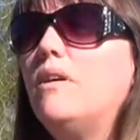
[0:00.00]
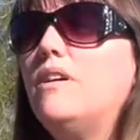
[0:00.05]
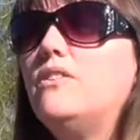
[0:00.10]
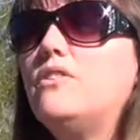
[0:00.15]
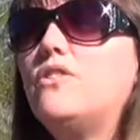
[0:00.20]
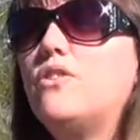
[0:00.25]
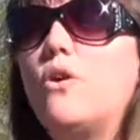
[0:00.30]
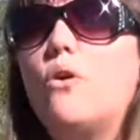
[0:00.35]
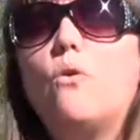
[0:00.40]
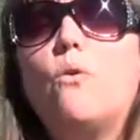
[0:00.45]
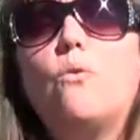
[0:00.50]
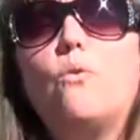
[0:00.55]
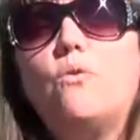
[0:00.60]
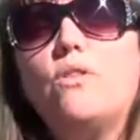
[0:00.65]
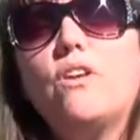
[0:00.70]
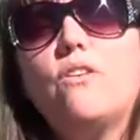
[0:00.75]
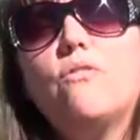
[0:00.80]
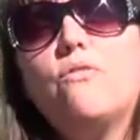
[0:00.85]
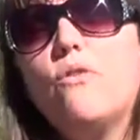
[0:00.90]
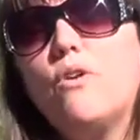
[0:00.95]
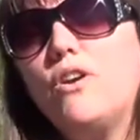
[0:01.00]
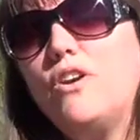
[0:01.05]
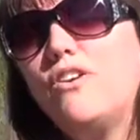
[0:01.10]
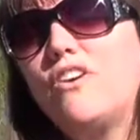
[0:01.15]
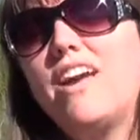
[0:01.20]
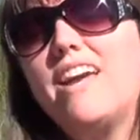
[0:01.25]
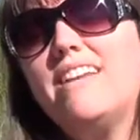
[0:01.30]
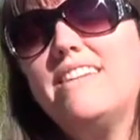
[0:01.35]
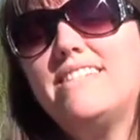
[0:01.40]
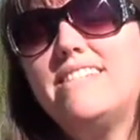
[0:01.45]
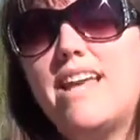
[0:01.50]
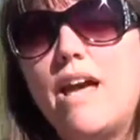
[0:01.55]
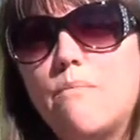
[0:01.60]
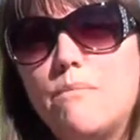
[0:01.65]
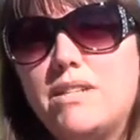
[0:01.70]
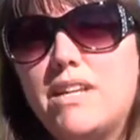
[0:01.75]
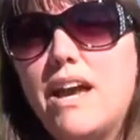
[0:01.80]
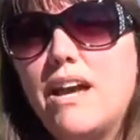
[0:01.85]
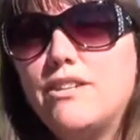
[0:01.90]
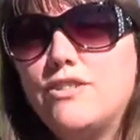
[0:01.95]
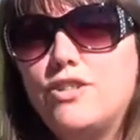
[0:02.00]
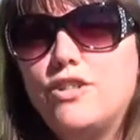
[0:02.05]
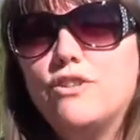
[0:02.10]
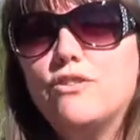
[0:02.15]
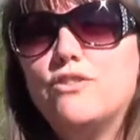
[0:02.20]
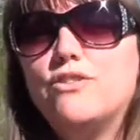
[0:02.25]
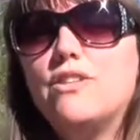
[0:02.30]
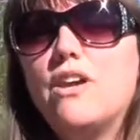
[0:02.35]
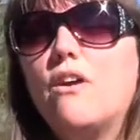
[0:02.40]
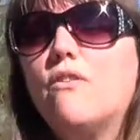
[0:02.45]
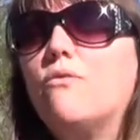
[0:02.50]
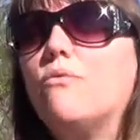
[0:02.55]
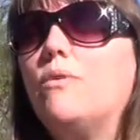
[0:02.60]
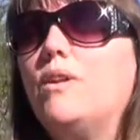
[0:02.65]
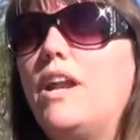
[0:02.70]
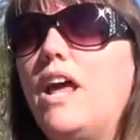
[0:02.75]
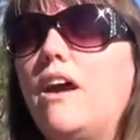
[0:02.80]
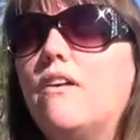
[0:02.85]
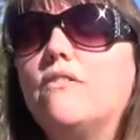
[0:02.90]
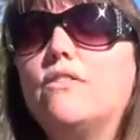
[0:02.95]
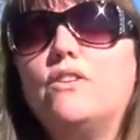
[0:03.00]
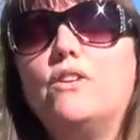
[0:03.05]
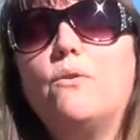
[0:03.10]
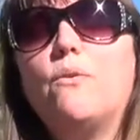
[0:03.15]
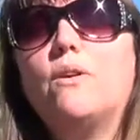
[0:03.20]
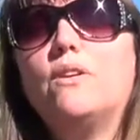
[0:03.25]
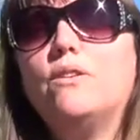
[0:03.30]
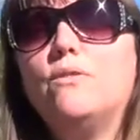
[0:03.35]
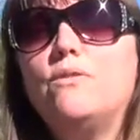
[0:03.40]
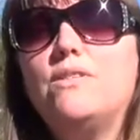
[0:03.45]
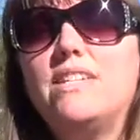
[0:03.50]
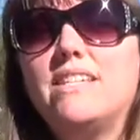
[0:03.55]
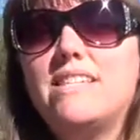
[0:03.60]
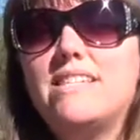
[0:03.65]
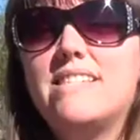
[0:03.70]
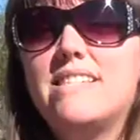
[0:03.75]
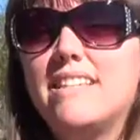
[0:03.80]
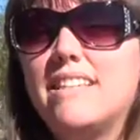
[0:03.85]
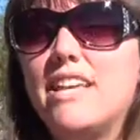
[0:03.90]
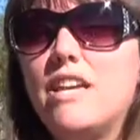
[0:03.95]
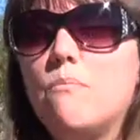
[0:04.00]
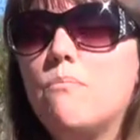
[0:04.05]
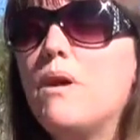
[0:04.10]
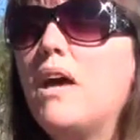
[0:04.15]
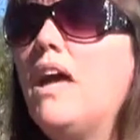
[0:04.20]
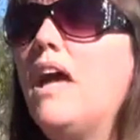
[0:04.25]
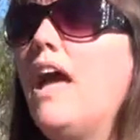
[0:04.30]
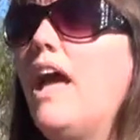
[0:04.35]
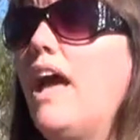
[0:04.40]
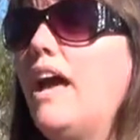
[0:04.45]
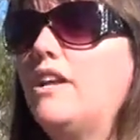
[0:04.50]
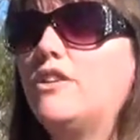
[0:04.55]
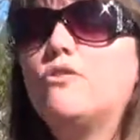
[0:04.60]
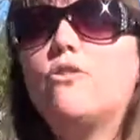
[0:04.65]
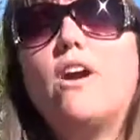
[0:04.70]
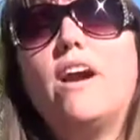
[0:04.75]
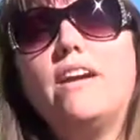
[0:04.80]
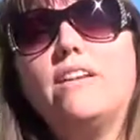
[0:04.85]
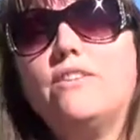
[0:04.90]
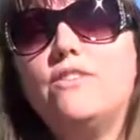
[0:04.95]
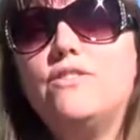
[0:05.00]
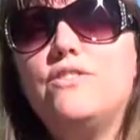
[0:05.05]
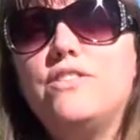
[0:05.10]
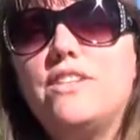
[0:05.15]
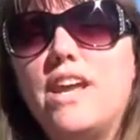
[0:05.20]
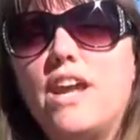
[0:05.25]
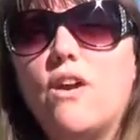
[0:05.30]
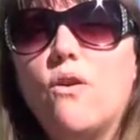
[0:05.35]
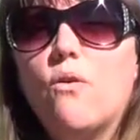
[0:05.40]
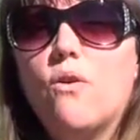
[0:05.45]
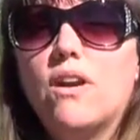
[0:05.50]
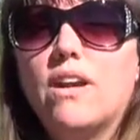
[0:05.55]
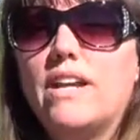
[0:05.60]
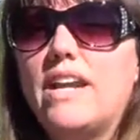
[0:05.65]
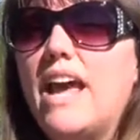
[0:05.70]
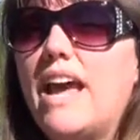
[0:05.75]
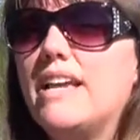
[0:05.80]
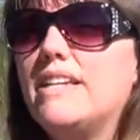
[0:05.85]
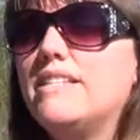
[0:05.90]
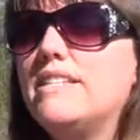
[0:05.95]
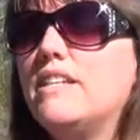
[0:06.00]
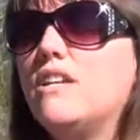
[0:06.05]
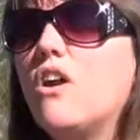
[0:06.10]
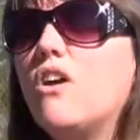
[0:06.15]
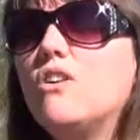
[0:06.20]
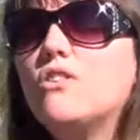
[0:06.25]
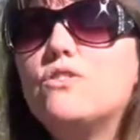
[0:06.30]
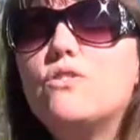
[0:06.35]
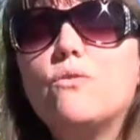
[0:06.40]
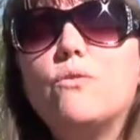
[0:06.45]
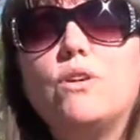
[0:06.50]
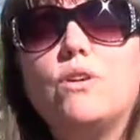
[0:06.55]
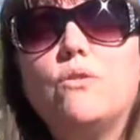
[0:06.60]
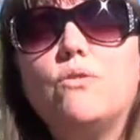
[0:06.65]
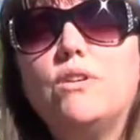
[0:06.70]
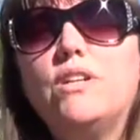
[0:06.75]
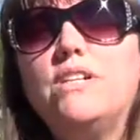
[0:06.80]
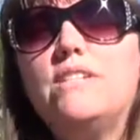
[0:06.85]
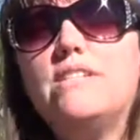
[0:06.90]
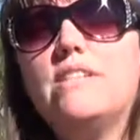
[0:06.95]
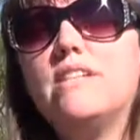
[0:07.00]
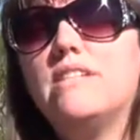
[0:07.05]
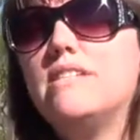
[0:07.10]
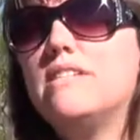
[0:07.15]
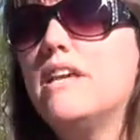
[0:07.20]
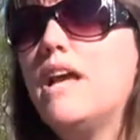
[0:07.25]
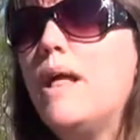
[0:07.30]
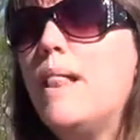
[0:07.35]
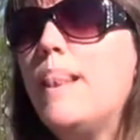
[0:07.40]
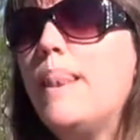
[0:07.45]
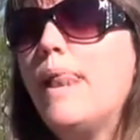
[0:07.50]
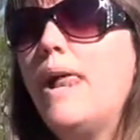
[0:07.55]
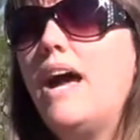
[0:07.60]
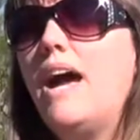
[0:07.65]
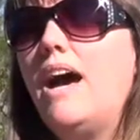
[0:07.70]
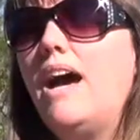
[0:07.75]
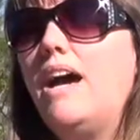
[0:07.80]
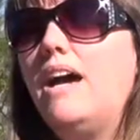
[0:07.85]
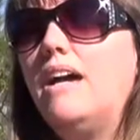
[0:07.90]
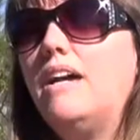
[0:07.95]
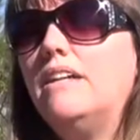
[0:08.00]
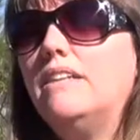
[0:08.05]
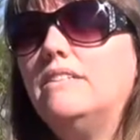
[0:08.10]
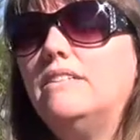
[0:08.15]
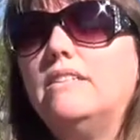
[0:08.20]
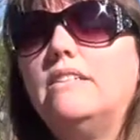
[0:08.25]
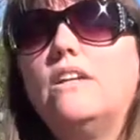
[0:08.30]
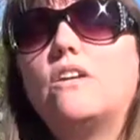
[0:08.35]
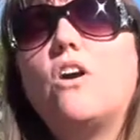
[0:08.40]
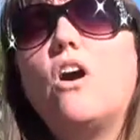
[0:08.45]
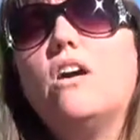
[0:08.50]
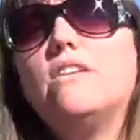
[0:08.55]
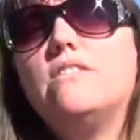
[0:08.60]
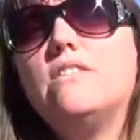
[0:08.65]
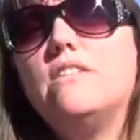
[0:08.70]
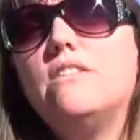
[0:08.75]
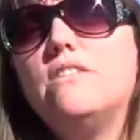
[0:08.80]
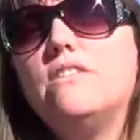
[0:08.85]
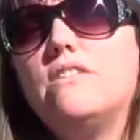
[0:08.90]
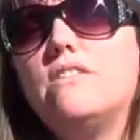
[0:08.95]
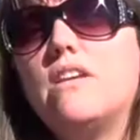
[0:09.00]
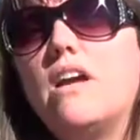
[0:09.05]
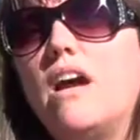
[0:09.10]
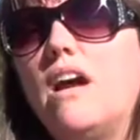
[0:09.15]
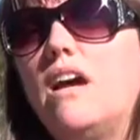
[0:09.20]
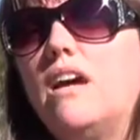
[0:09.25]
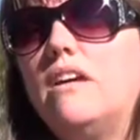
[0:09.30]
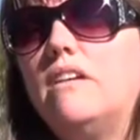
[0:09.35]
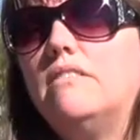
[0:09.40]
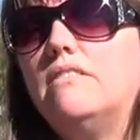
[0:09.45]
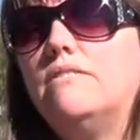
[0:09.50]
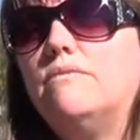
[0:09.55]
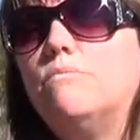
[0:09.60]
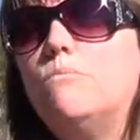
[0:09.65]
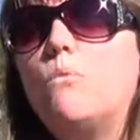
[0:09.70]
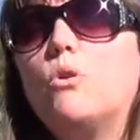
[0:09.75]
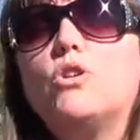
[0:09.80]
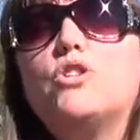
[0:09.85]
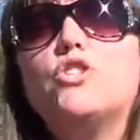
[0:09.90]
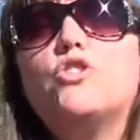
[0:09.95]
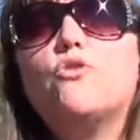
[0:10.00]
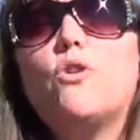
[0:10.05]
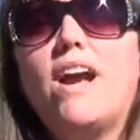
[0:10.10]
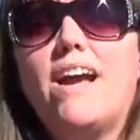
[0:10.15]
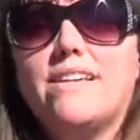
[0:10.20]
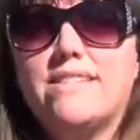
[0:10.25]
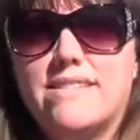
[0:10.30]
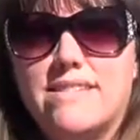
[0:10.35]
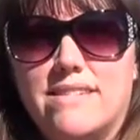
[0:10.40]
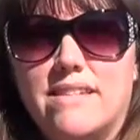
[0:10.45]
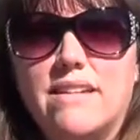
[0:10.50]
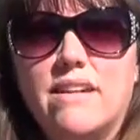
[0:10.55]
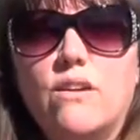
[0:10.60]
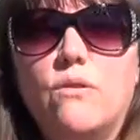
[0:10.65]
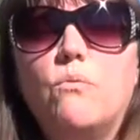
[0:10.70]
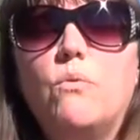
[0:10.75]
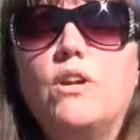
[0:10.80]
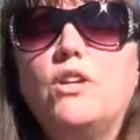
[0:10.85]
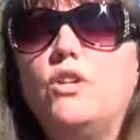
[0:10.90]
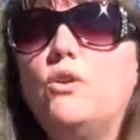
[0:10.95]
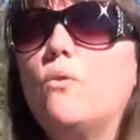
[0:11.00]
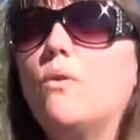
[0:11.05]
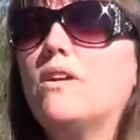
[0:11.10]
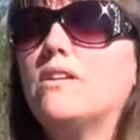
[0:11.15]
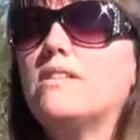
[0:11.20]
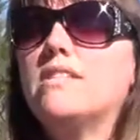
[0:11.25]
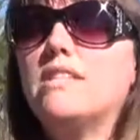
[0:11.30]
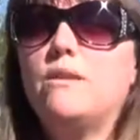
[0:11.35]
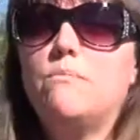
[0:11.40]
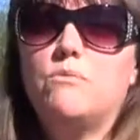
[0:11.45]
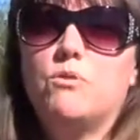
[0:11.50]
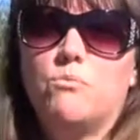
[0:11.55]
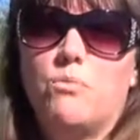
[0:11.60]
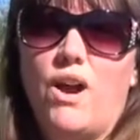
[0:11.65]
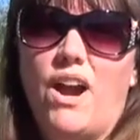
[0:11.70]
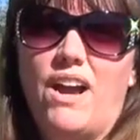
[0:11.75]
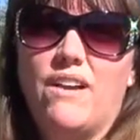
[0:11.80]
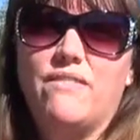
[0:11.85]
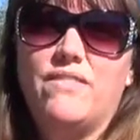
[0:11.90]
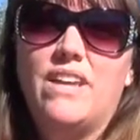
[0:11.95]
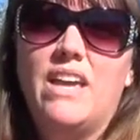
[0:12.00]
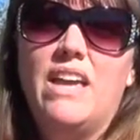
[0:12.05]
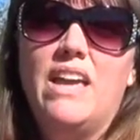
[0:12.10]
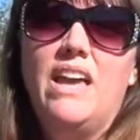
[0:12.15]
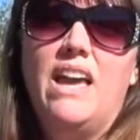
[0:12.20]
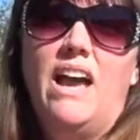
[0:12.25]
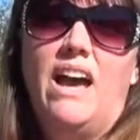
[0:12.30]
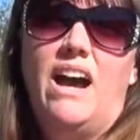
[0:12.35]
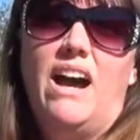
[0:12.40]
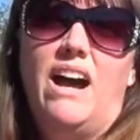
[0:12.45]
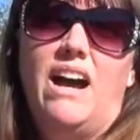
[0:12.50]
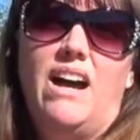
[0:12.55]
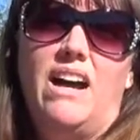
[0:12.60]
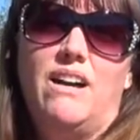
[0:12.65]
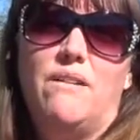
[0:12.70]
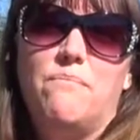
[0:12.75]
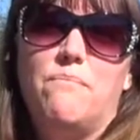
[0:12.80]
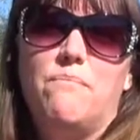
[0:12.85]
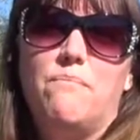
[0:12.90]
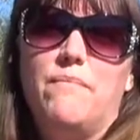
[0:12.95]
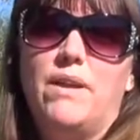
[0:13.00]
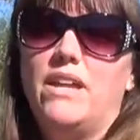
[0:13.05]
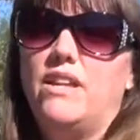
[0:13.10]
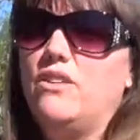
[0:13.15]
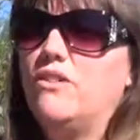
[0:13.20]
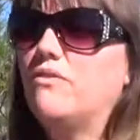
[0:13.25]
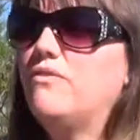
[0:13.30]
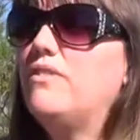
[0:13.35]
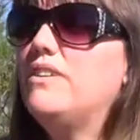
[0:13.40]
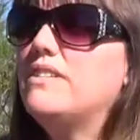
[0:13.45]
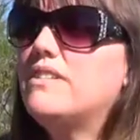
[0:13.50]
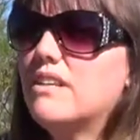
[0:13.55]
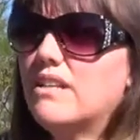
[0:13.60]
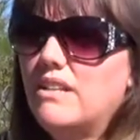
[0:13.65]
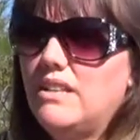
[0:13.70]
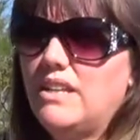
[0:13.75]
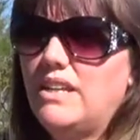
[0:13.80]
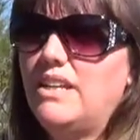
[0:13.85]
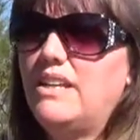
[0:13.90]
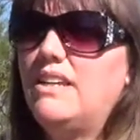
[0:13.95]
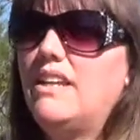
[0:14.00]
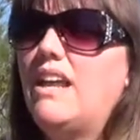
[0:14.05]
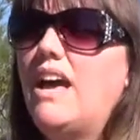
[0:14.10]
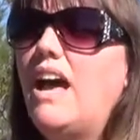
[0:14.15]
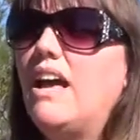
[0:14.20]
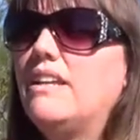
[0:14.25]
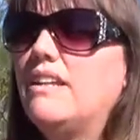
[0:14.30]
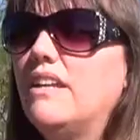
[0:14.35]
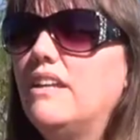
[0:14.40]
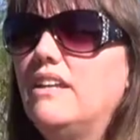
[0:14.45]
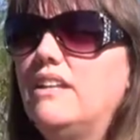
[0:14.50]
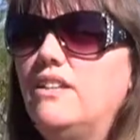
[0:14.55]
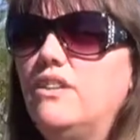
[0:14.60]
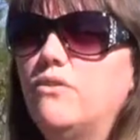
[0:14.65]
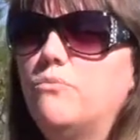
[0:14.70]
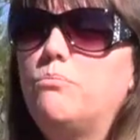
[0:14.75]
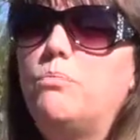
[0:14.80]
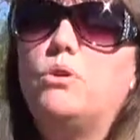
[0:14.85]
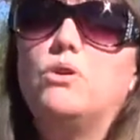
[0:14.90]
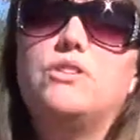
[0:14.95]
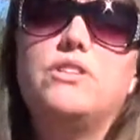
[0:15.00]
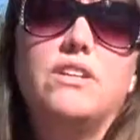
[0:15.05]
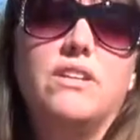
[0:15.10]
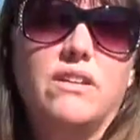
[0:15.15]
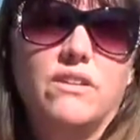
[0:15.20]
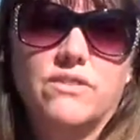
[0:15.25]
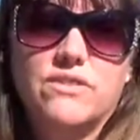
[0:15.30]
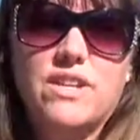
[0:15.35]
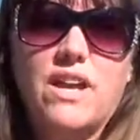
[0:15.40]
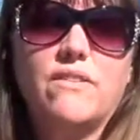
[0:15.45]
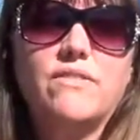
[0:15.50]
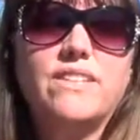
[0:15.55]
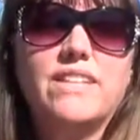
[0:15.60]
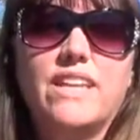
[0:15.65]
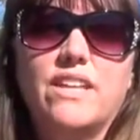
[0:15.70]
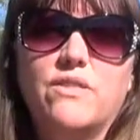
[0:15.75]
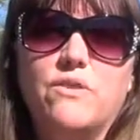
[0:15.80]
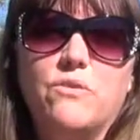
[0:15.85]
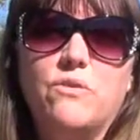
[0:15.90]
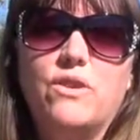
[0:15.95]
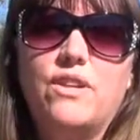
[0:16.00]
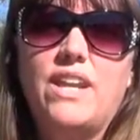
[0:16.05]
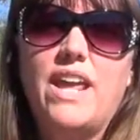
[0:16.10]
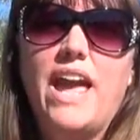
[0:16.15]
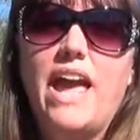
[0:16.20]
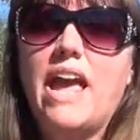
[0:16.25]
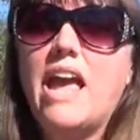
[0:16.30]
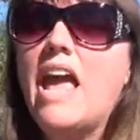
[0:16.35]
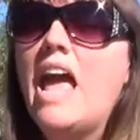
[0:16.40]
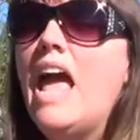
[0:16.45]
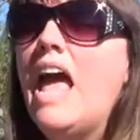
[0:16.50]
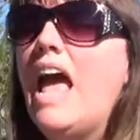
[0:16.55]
So therefore you're kind of sabotaging yourself whenever you are losing sleep and trying to stay organized. It also increases, it causes more stress when you are sleep deprived, and you're physically you're pushing yourself to get through the day.